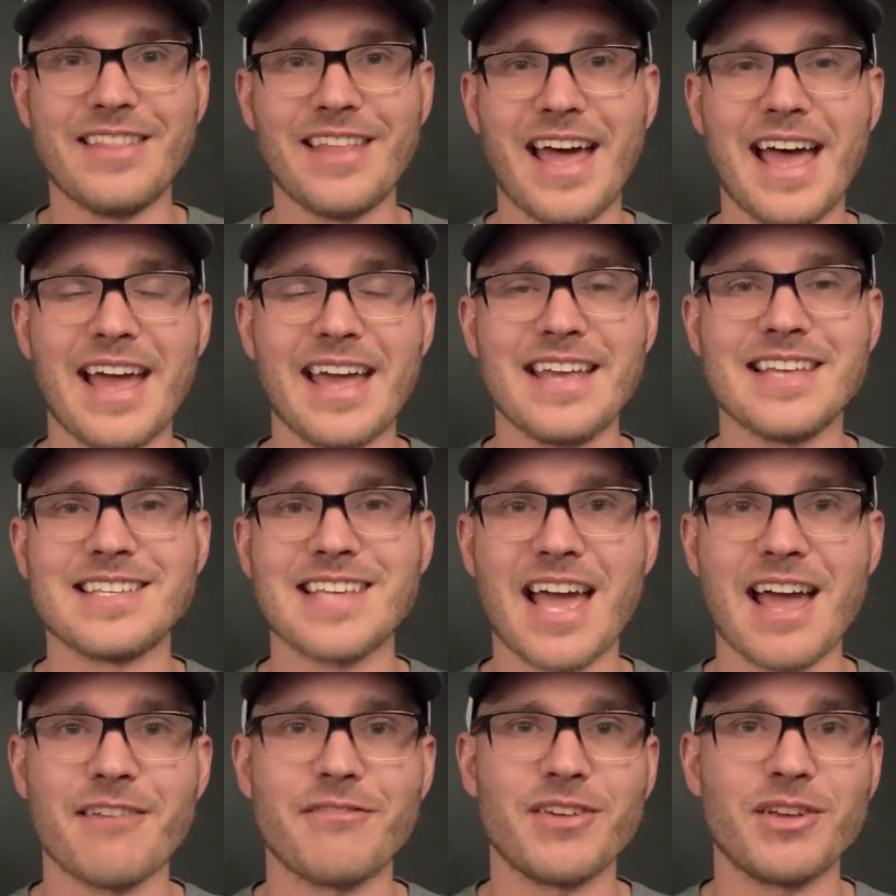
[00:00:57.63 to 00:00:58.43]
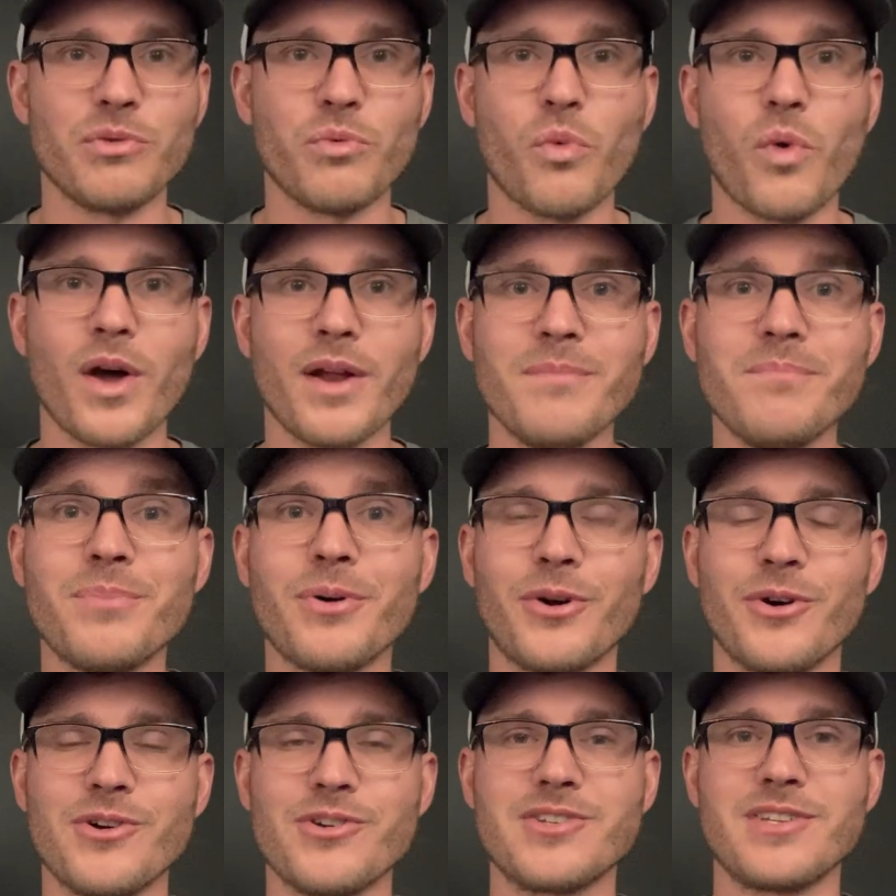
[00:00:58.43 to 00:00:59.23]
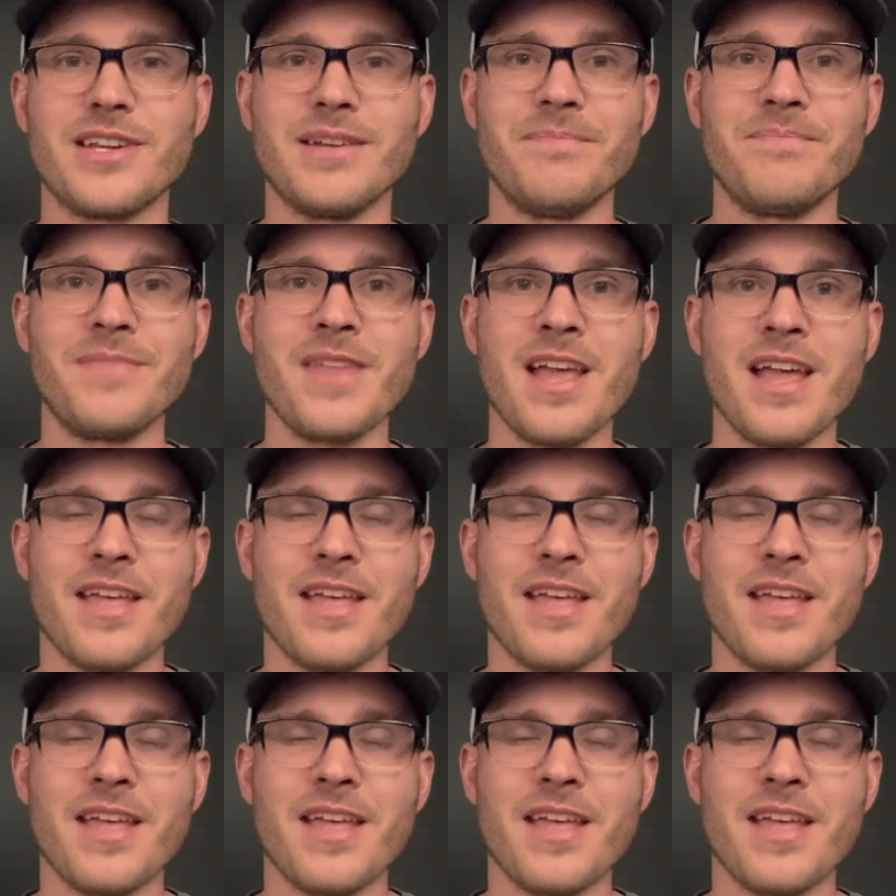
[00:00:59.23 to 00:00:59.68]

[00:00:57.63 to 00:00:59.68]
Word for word: that is having one person